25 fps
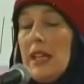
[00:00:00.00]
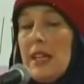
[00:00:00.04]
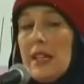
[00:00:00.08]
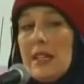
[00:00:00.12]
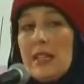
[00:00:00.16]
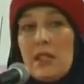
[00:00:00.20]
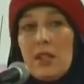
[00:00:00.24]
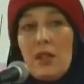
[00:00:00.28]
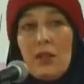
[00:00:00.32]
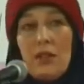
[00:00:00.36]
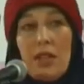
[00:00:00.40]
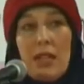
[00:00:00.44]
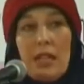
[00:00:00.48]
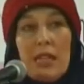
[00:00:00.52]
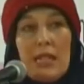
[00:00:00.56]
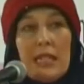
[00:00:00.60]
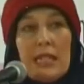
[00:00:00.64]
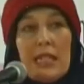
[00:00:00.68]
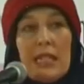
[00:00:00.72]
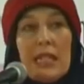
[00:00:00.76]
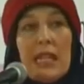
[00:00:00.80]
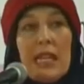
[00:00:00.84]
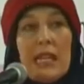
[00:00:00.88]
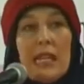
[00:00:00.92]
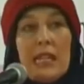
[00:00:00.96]
so they can
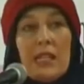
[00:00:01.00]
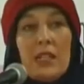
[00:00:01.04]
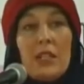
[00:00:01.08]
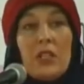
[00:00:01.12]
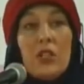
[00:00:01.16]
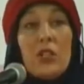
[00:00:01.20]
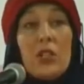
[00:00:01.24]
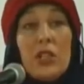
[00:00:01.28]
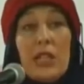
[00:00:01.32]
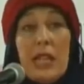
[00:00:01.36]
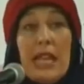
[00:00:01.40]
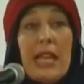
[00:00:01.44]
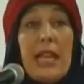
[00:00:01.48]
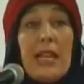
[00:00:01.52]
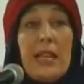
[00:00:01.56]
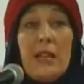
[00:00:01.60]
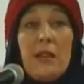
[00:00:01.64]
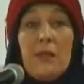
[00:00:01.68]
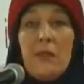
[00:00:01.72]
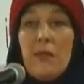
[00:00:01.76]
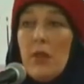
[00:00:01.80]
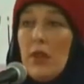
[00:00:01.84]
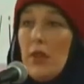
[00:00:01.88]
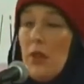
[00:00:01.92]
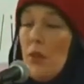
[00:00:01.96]
take a good
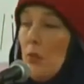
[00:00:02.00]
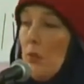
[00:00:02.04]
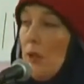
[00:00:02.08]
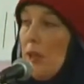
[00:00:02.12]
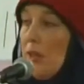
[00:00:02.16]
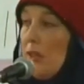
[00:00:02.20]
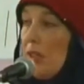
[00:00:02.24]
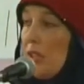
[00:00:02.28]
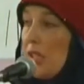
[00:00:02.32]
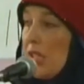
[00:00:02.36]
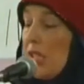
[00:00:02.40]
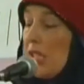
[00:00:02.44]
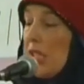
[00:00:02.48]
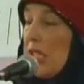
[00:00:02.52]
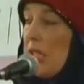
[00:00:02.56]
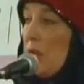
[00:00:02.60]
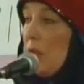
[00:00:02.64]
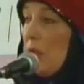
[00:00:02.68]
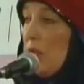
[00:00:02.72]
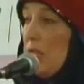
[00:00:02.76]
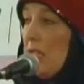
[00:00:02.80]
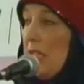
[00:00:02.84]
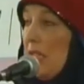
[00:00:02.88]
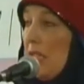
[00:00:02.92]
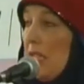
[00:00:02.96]
aim when the
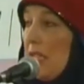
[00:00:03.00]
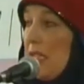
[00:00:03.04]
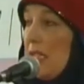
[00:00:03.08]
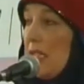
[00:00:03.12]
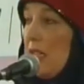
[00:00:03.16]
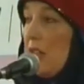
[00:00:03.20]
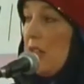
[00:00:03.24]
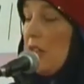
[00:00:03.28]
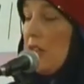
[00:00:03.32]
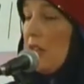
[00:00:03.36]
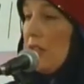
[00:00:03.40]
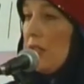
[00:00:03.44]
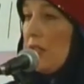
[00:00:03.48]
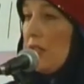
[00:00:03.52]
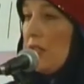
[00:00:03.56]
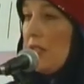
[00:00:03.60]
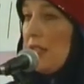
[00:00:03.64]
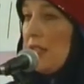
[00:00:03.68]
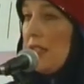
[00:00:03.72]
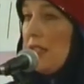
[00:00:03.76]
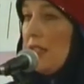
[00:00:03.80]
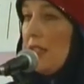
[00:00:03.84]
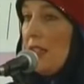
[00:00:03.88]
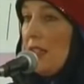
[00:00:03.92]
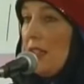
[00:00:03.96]
stoning
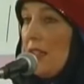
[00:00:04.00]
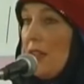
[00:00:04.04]
starts.